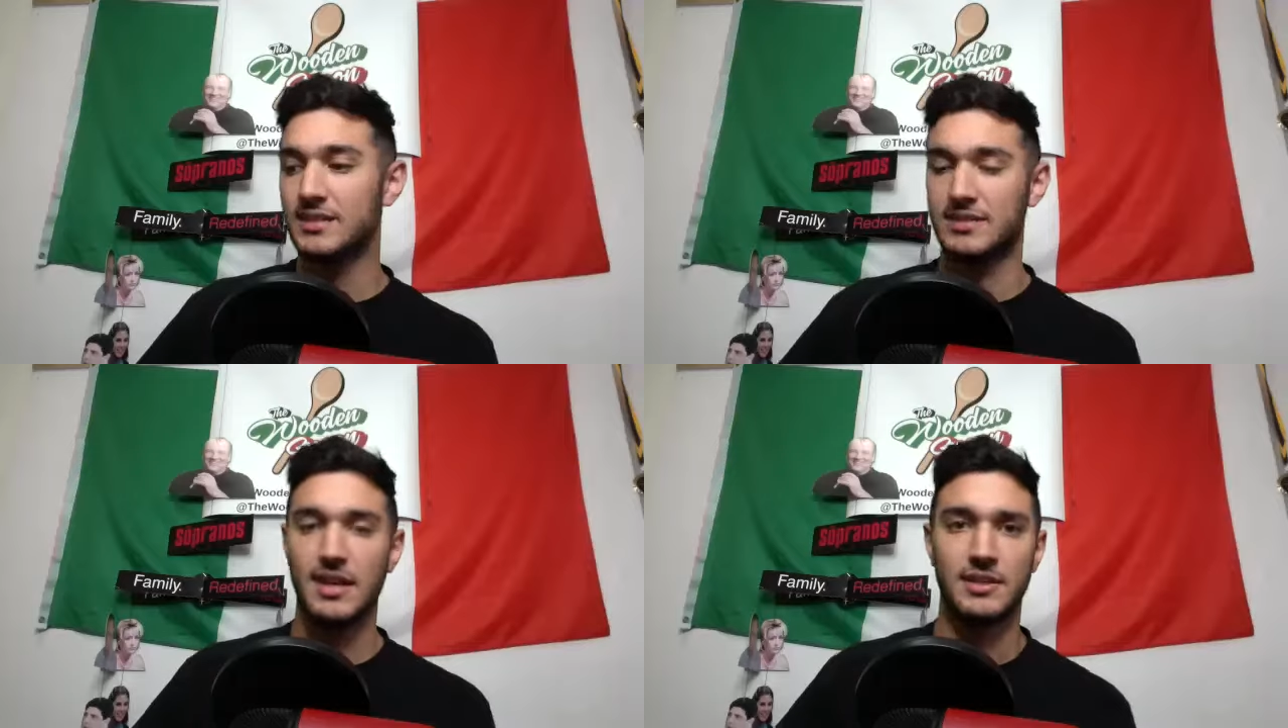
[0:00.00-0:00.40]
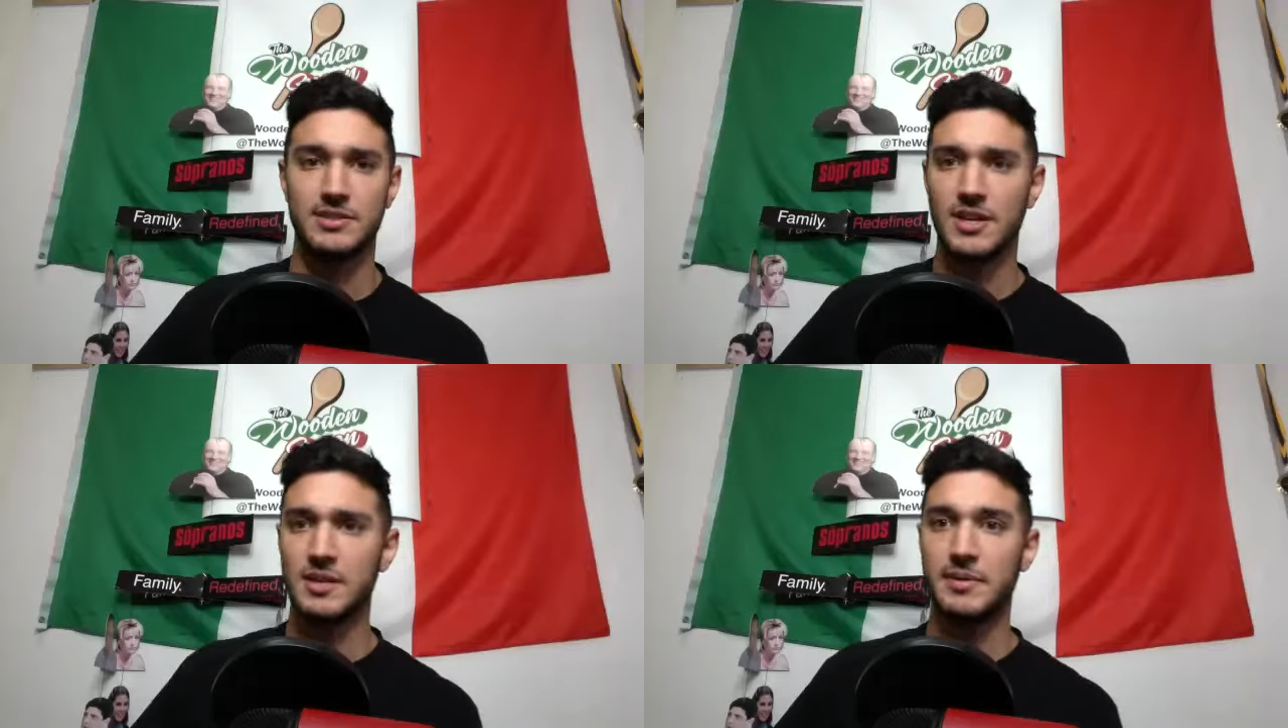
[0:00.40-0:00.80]
Right. Yeah.
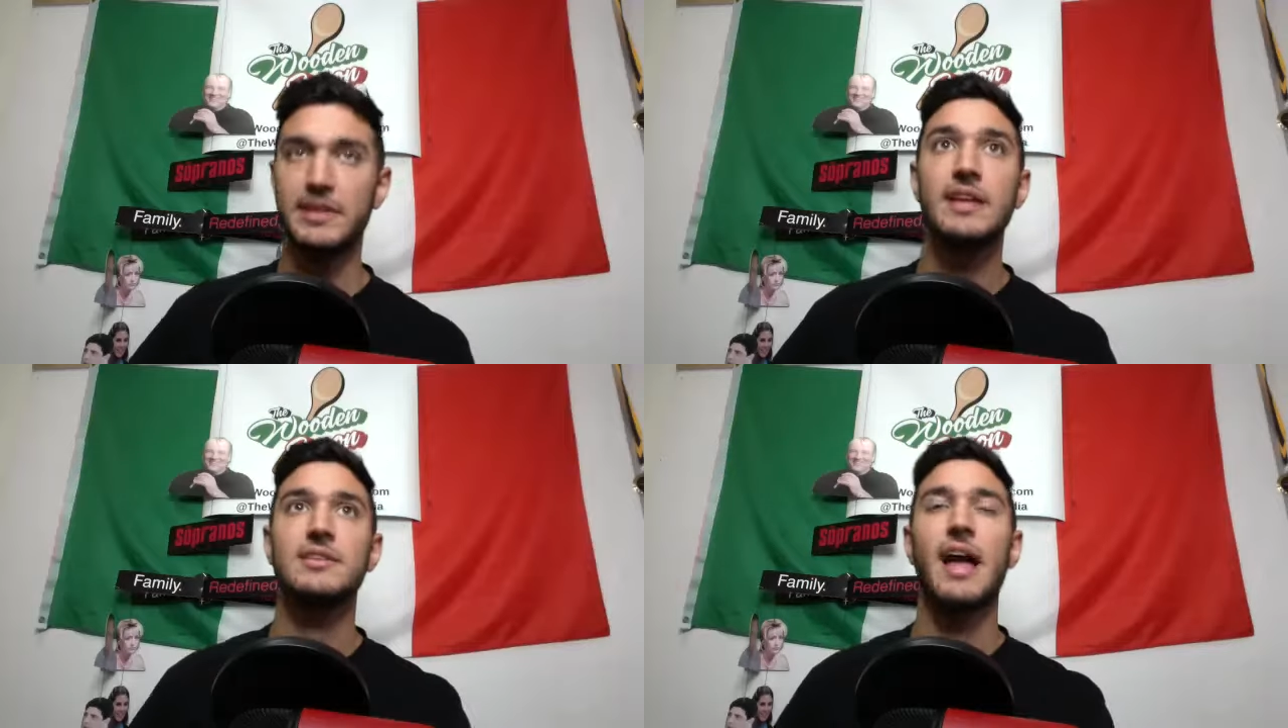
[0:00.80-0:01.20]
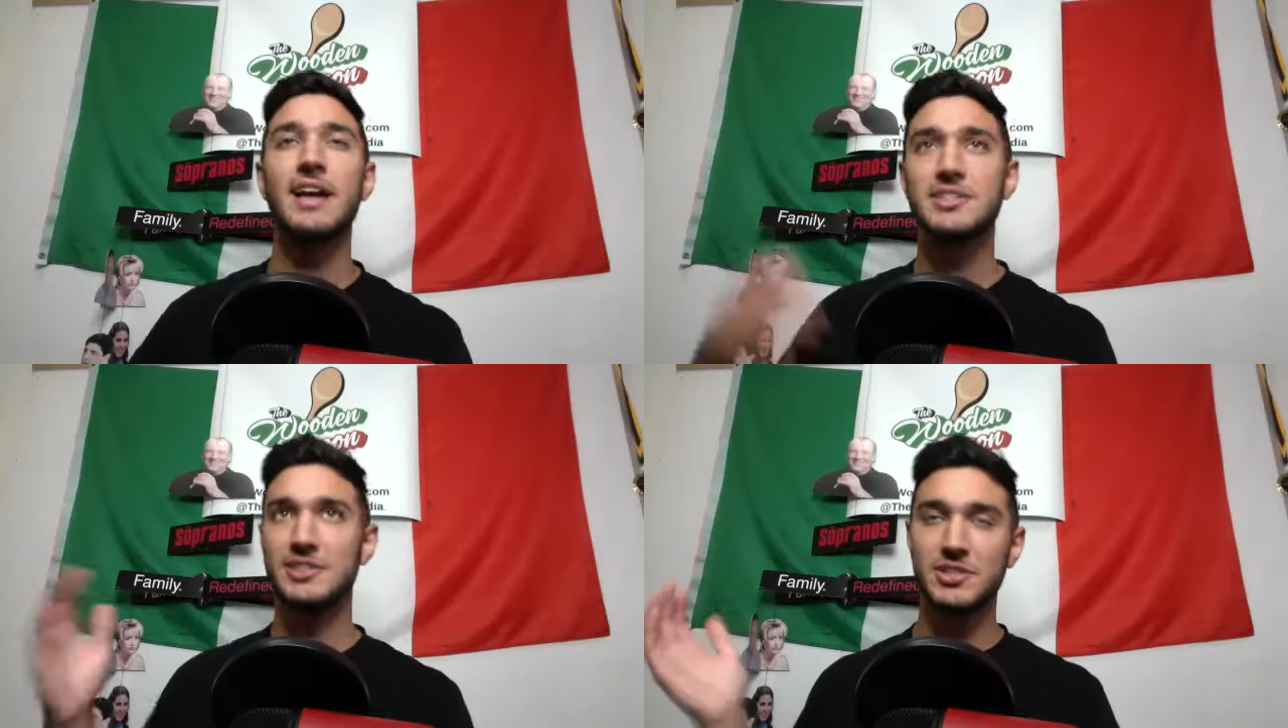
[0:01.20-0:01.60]
Let's talk about, yeah,
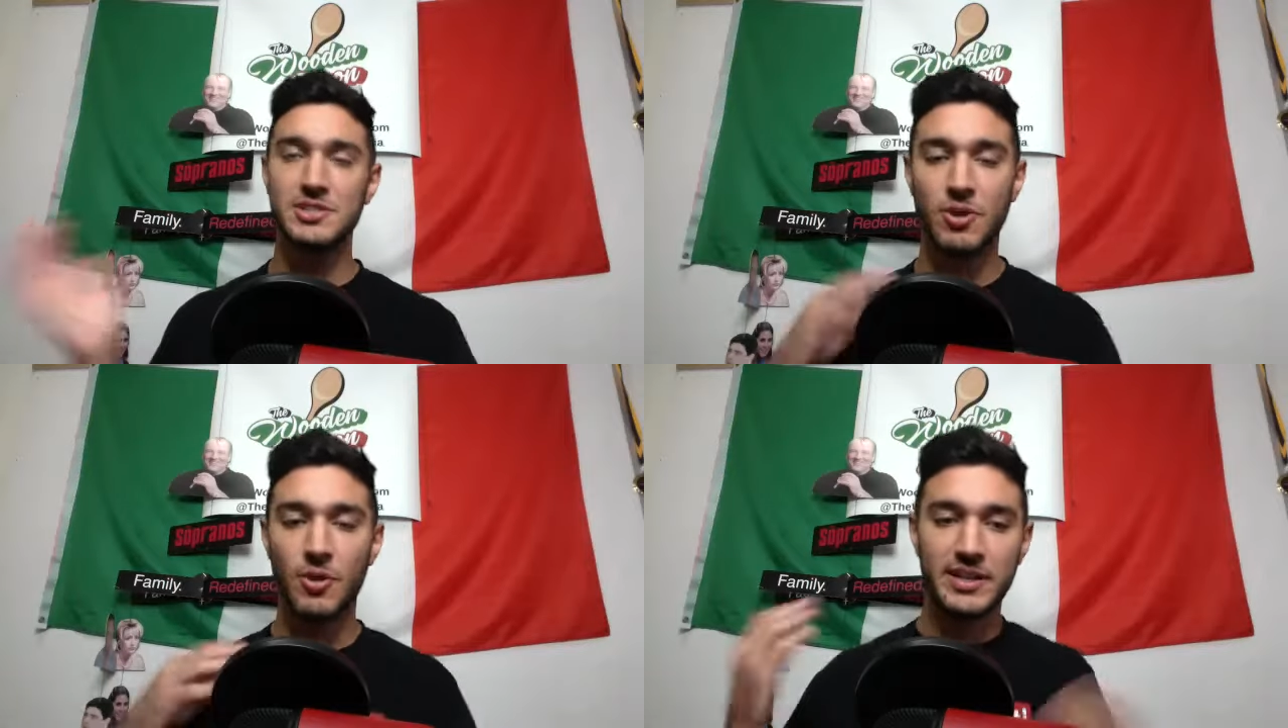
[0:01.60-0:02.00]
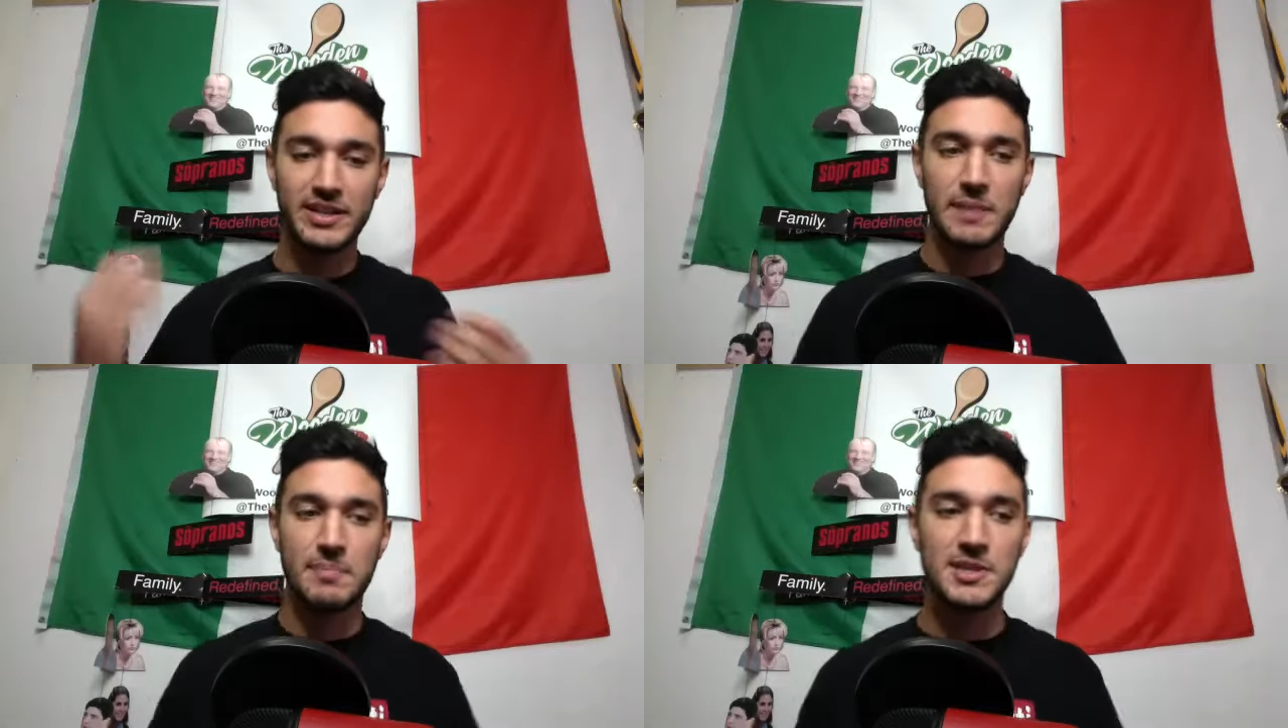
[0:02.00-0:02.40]
actually just go into
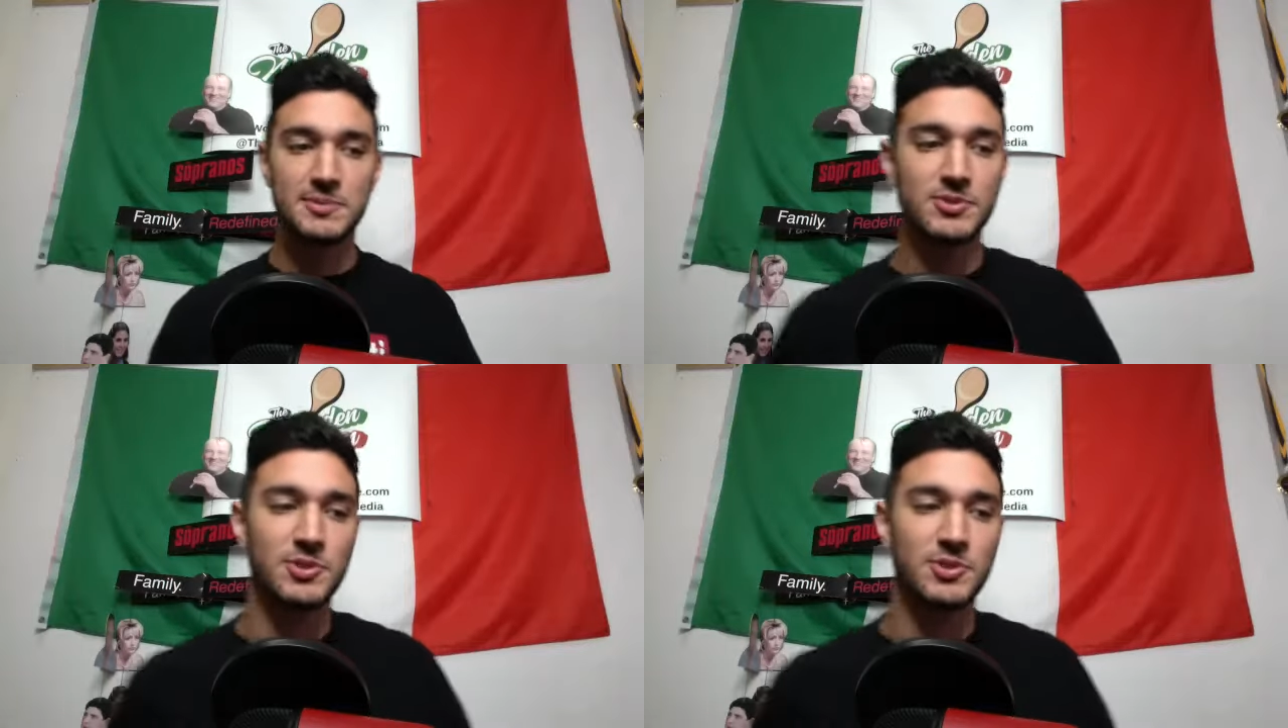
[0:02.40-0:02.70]
like Pittsburgh.